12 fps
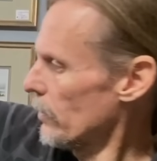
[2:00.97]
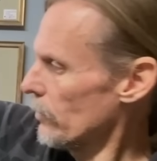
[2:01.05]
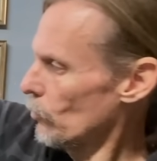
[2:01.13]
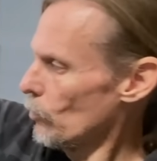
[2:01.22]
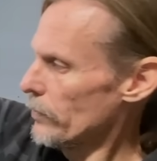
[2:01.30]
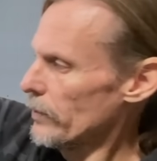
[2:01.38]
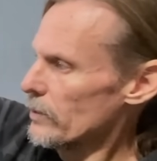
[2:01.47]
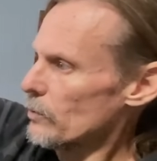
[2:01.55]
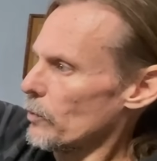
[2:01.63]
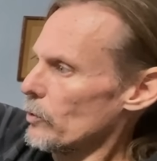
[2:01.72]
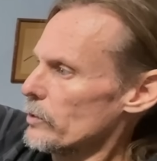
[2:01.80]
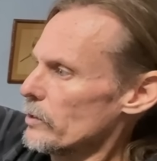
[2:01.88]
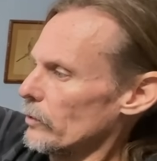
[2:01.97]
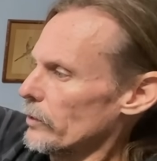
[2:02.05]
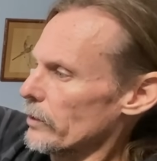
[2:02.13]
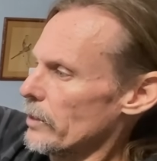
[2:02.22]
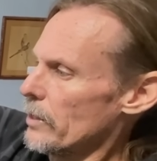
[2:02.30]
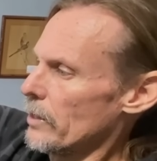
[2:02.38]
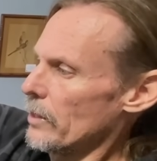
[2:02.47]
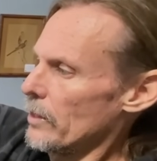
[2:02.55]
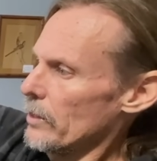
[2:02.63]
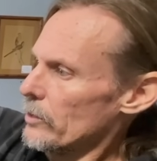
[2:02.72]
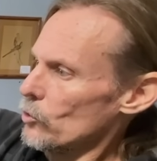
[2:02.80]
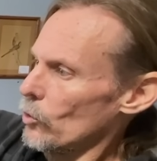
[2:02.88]
one that's supposed to look
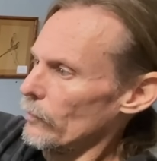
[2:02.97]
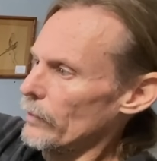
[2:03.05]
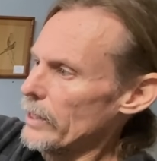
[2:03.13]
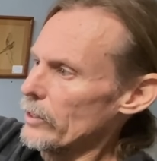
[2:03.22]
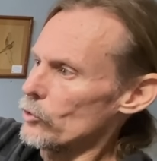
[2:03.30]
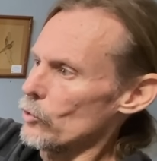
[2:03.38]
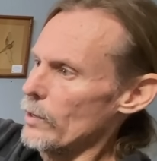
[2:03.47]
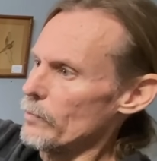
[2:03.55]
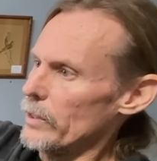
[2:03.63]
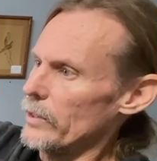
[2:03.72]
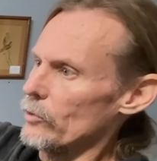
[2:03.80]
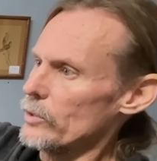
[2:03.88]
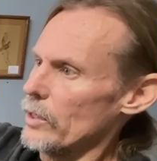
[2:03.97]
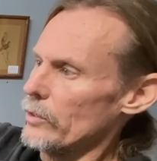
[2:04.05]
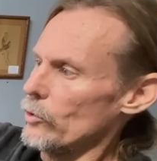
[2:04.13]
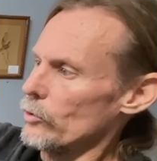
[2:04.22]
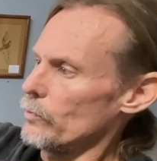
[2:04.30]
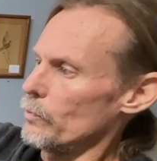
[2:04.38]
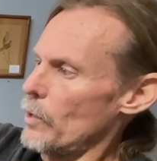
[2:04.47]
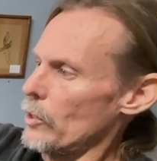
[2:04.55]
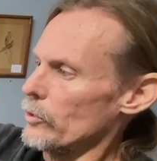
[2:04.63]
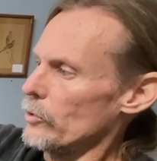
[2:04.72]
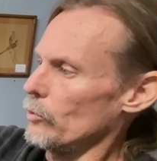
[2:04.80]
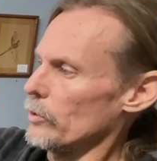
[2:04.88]
sort of like a drum, but there's all your
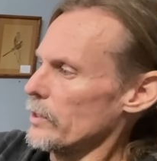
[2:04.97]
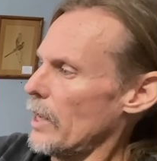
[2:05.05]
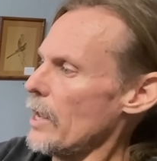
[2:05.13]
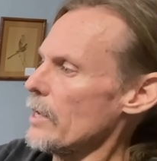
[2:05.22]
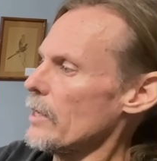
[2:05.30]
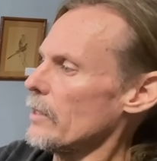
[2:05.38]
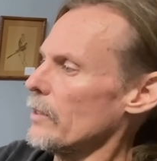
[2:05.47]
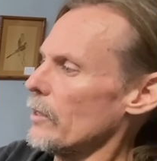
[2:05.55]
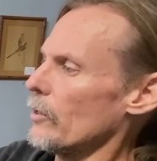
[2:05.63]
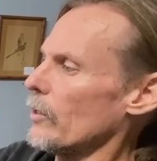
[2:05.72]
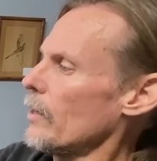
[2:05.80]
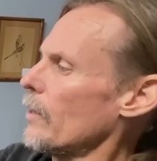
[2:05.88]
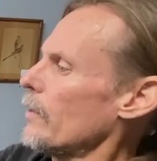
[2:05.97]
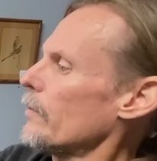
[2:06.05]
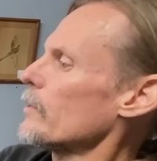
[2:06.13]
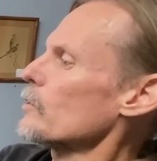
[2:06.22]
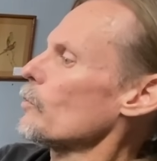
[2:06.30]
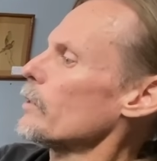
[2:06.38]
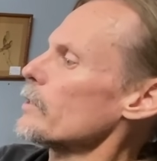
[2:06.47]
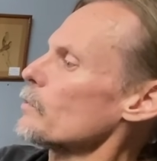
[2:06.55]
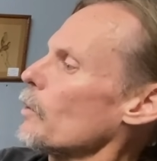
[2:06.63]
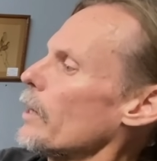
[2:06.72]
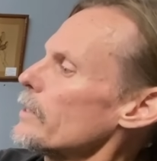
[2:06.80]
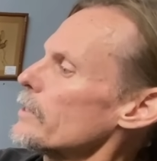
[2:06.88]
bar tools hanging there. This one is
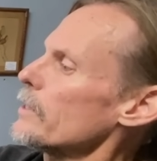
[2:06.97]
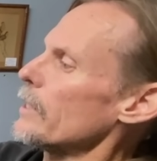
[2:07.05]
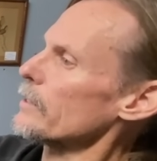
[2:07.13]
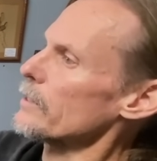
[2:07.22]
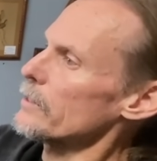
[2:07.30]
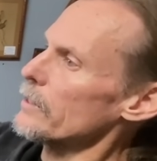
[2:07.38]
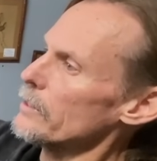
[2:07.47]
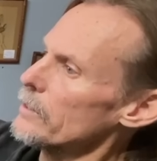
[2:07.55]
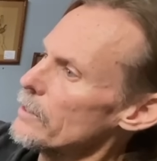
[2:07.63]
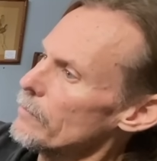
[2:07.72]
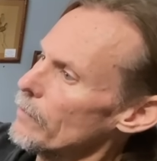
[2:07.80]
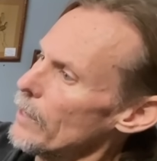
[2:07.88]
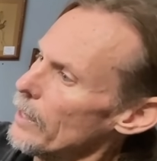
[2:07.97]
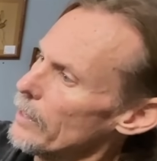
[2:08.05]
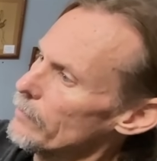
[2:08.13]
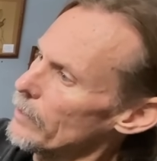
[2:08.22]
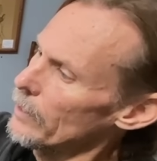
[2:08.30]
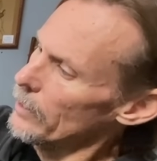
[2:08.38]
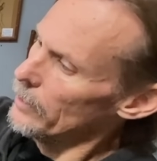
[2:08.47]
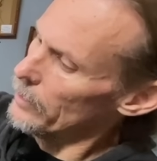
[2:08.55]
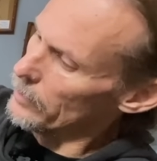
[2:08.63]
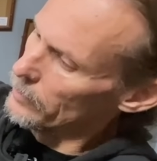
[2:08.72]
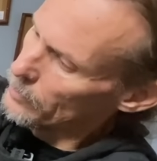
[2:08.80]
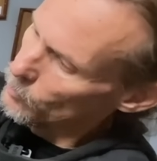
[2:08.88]
priced at 65,
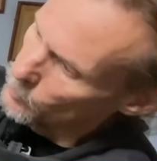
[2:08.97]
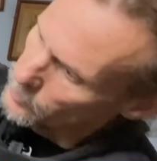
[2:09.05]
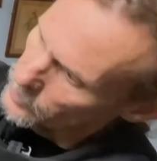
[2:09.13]
and I think we'll